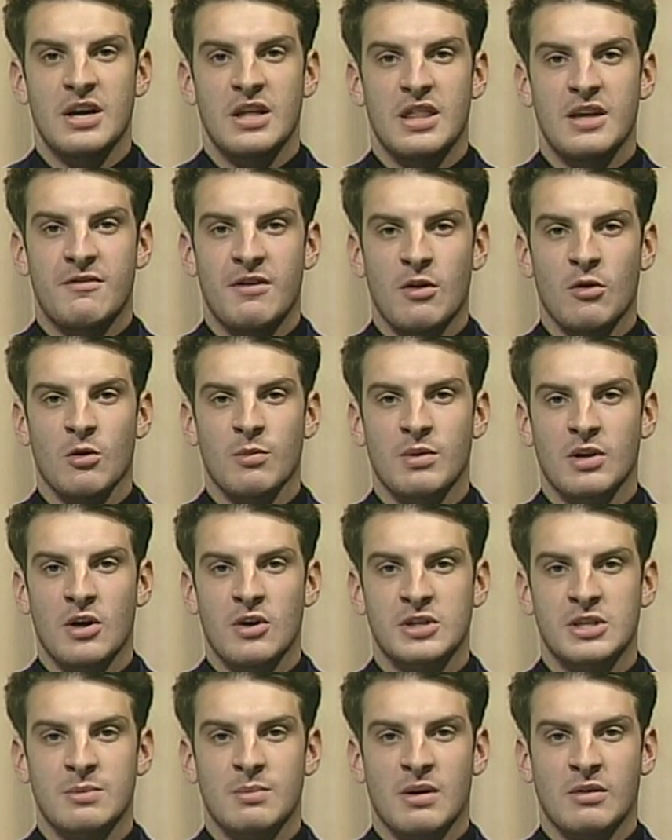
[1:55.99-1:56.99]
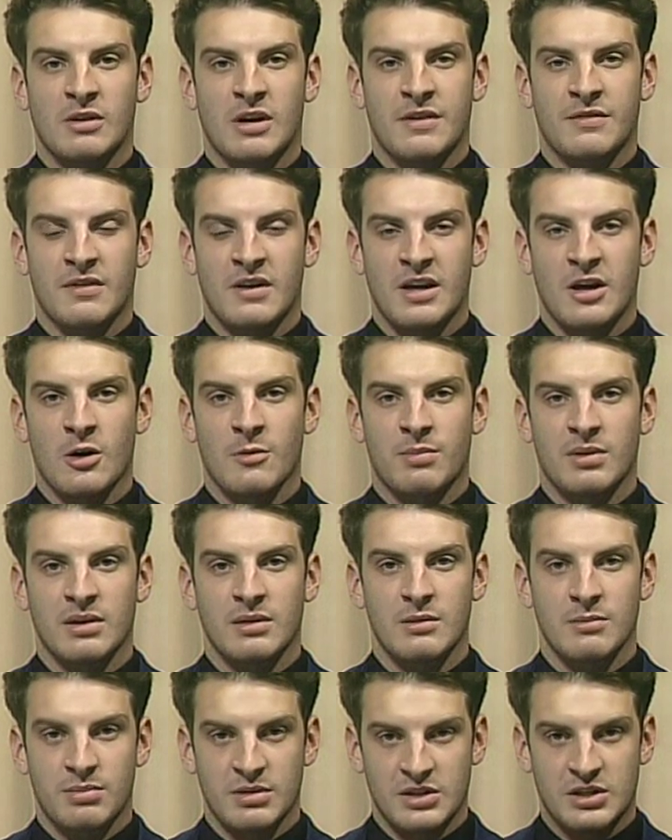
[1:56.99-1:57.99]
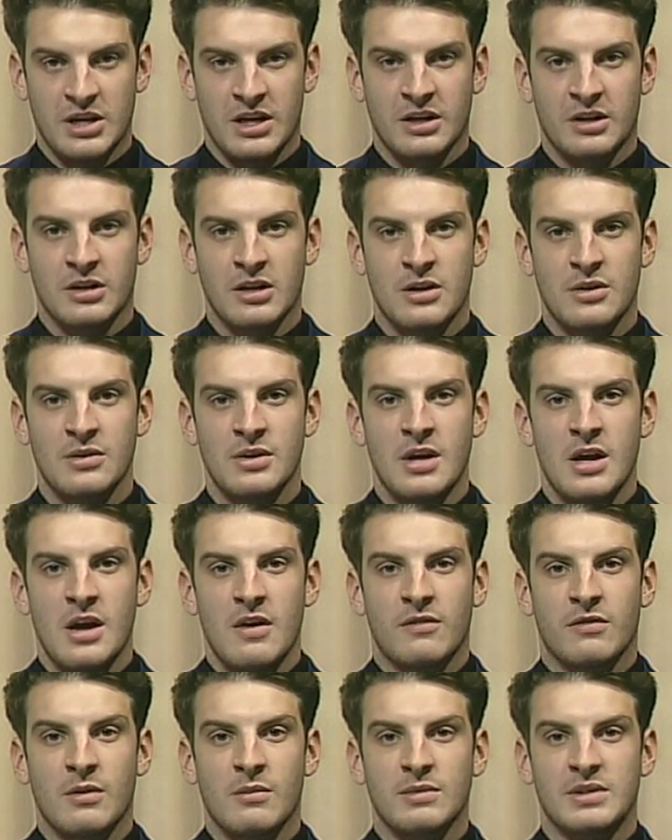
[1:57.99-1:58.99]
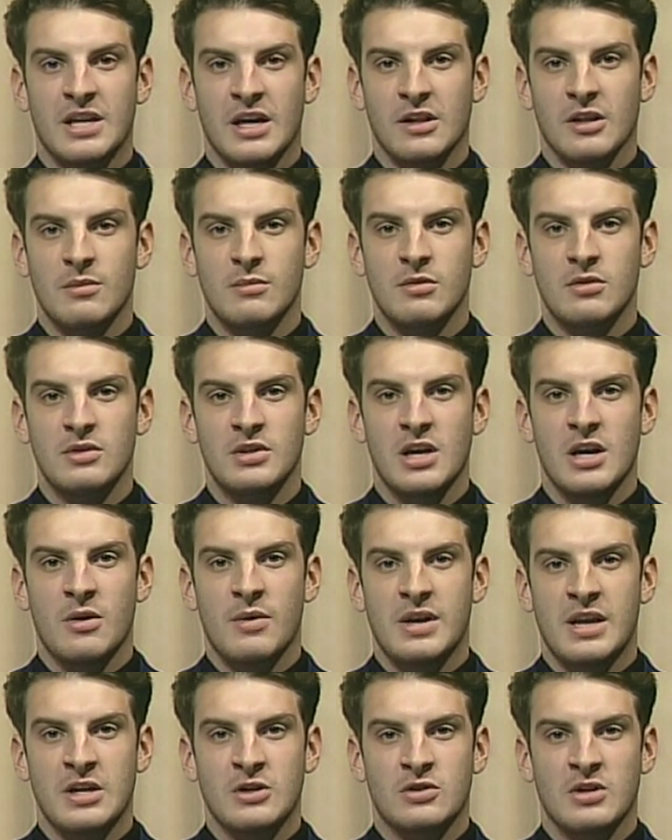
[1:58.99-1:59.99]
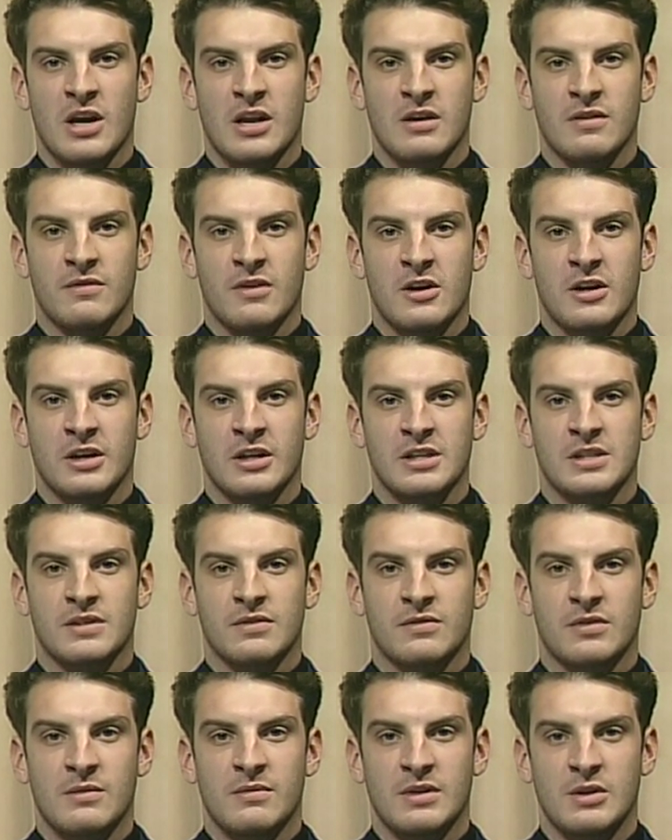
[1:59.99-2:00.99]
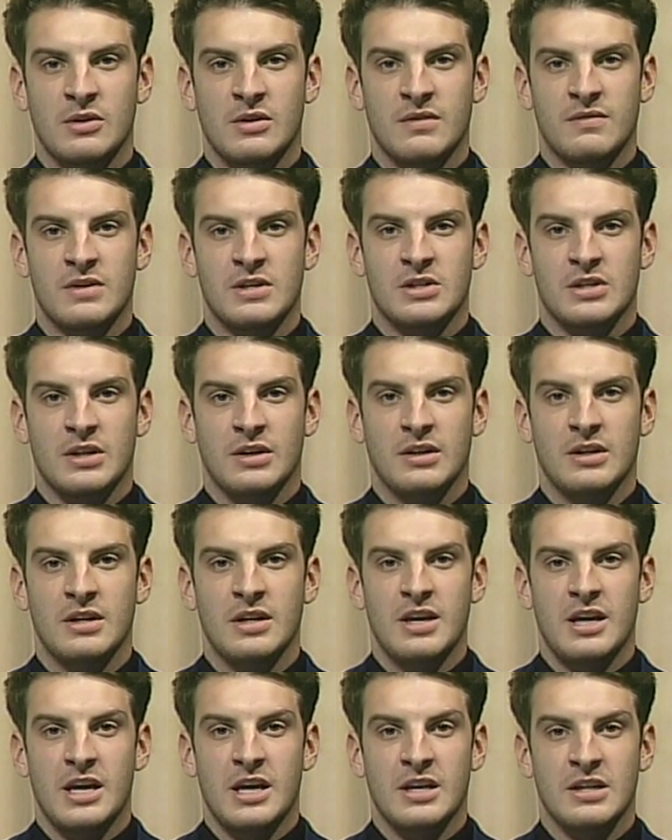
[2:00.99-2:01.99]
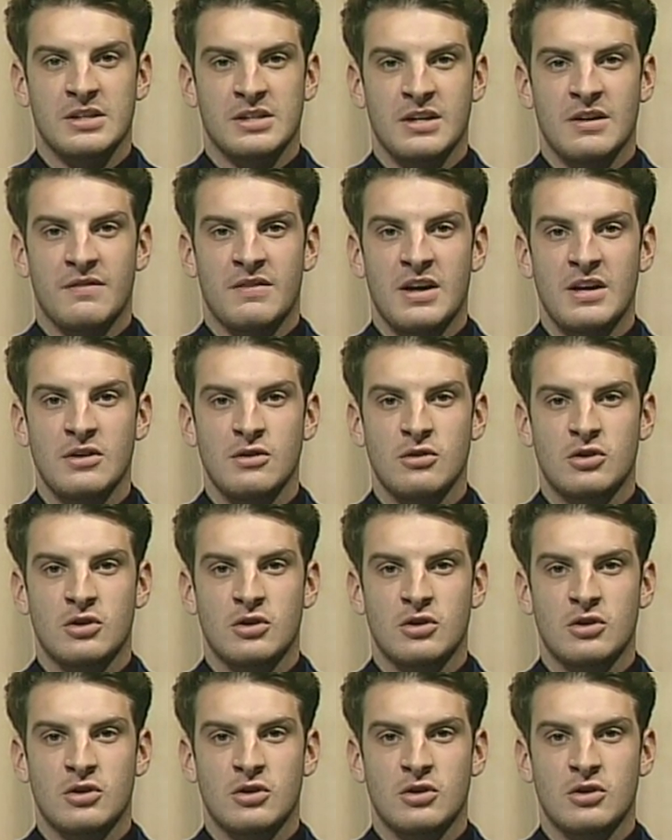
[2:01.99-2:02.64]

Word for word: The event will be hosted by Rafael Pacheco from Telemundo and Adriana Vargas from Univision. It is an event you